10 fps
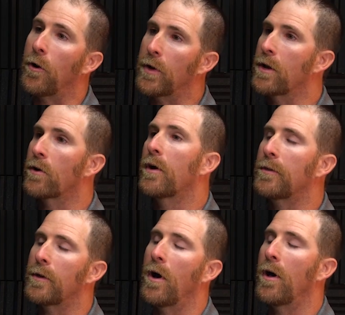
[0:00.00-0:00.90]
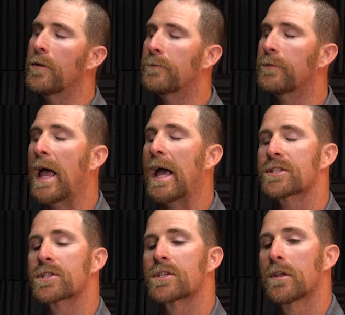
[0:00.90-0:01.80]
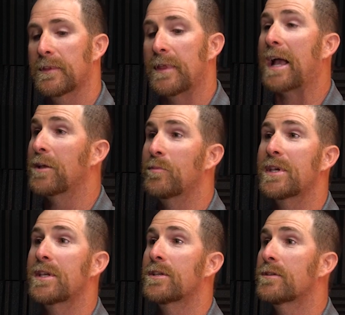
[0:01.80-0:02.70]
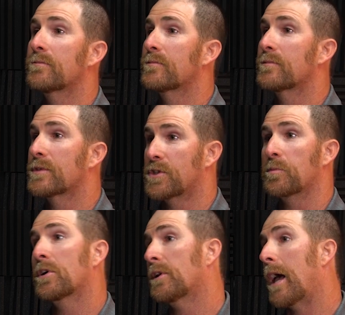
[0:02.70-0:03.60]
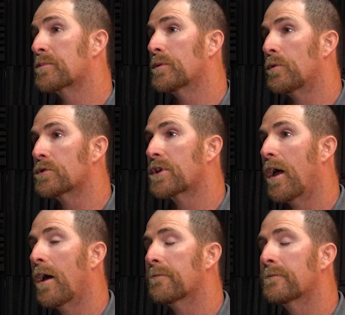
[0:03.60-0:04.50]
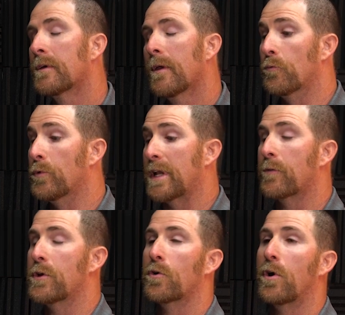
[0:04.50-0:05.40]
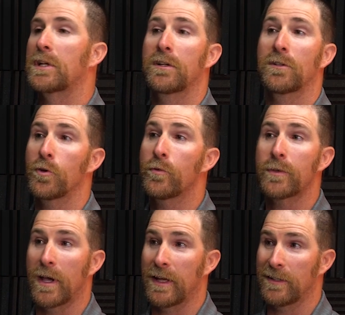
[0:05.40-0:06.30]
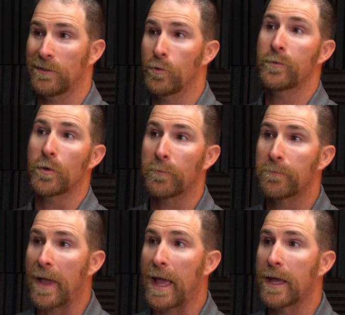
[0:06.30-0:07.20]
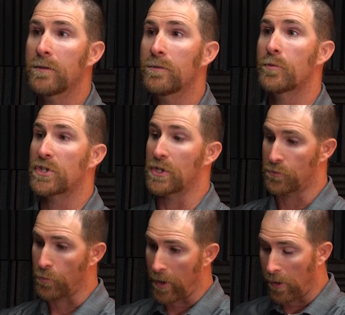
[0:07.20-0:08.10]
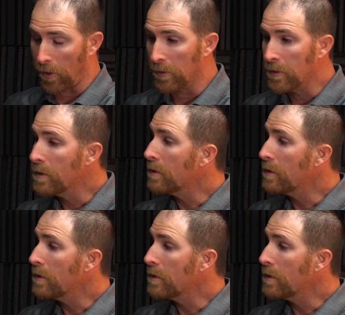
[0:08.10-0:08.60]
out here on the flats, that can be some collapsible stuff. Whenever you're on an alluvial fan, which is where,